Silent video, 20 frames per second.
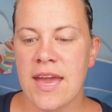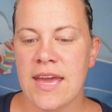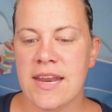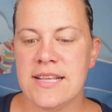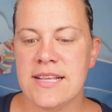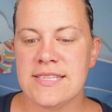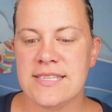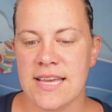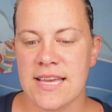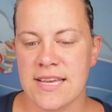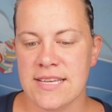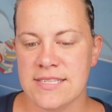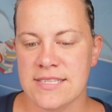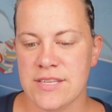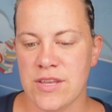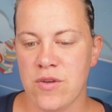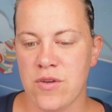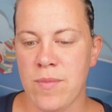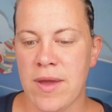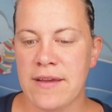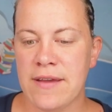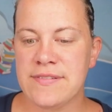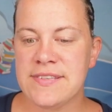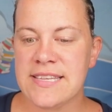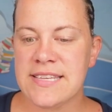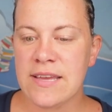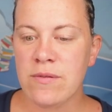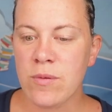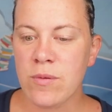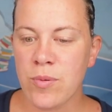And it says, you may have
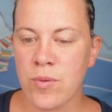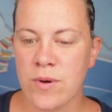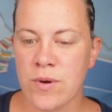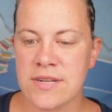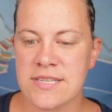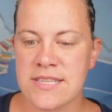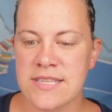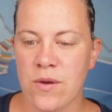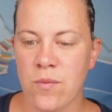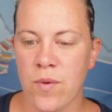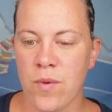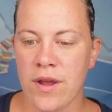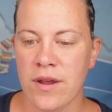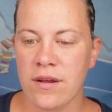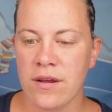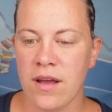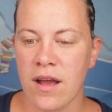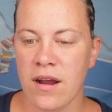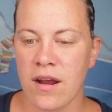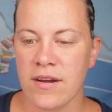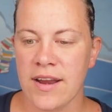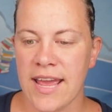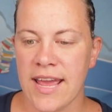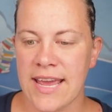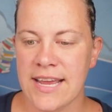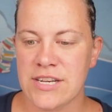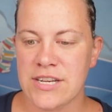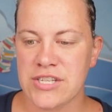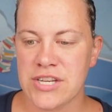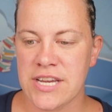seen reports that Wirecard
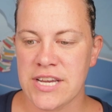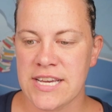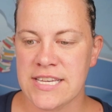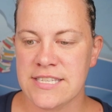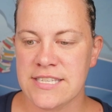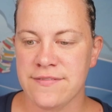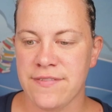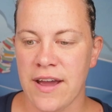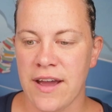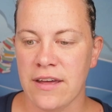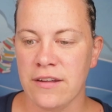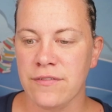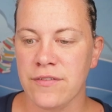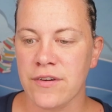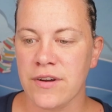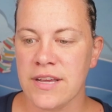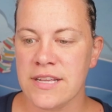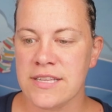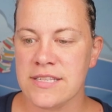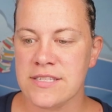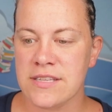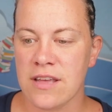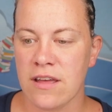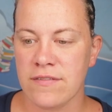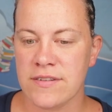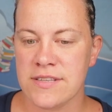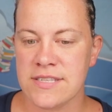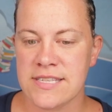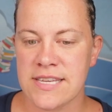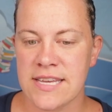AG has filed for
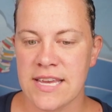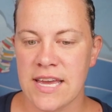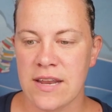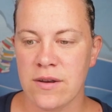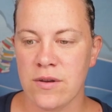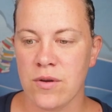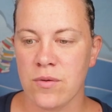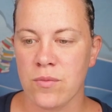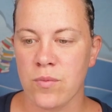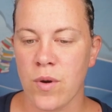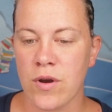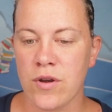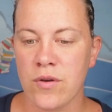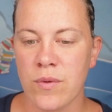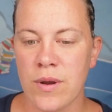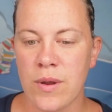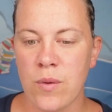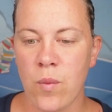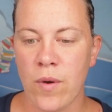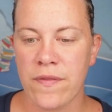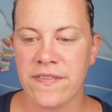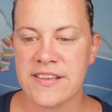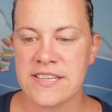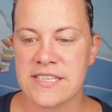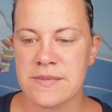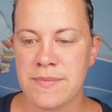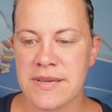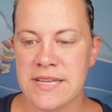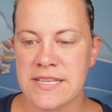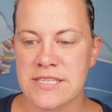insolvency, and you're wondering what
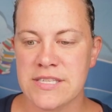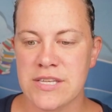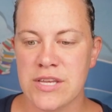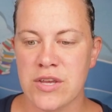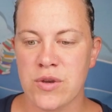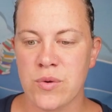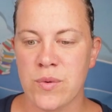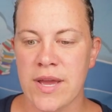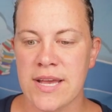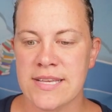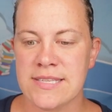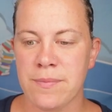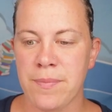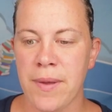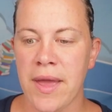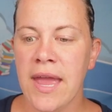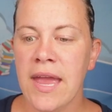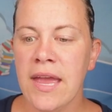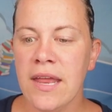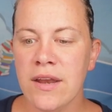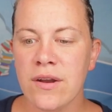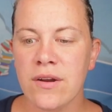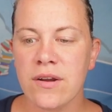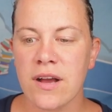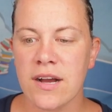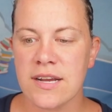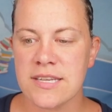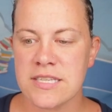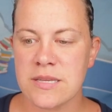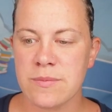this means to you as a
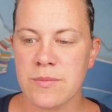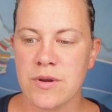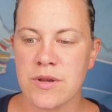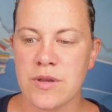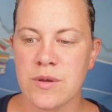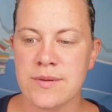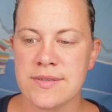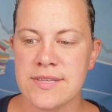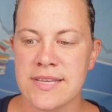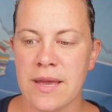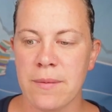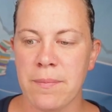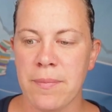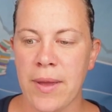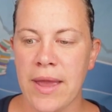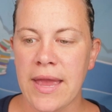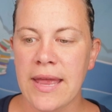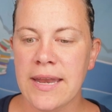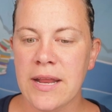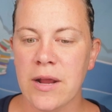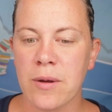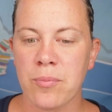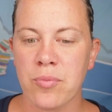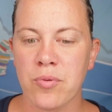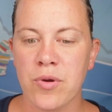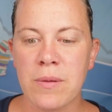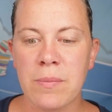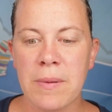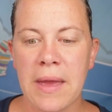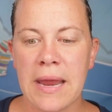Payoneer customer using a Payoneer
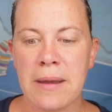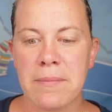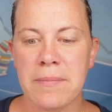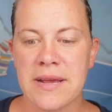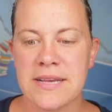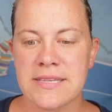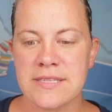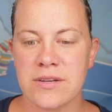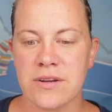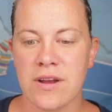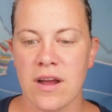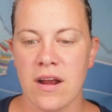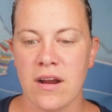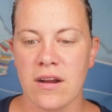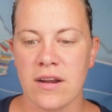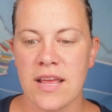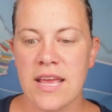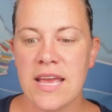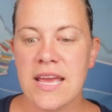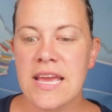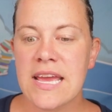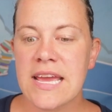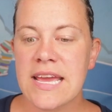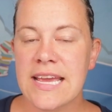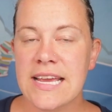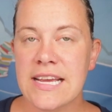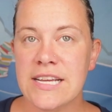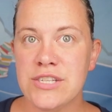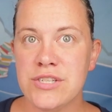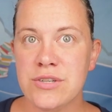prepaid MasterCard
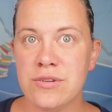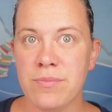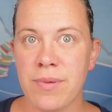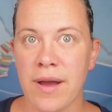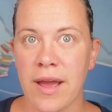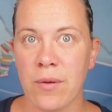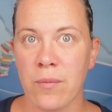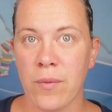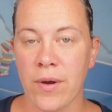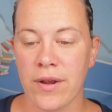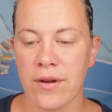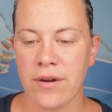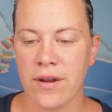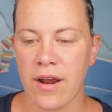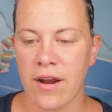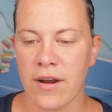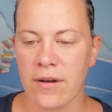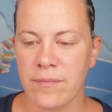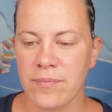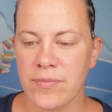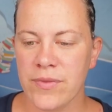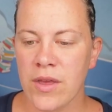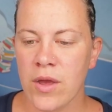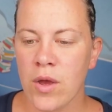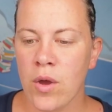issued by Wirecard.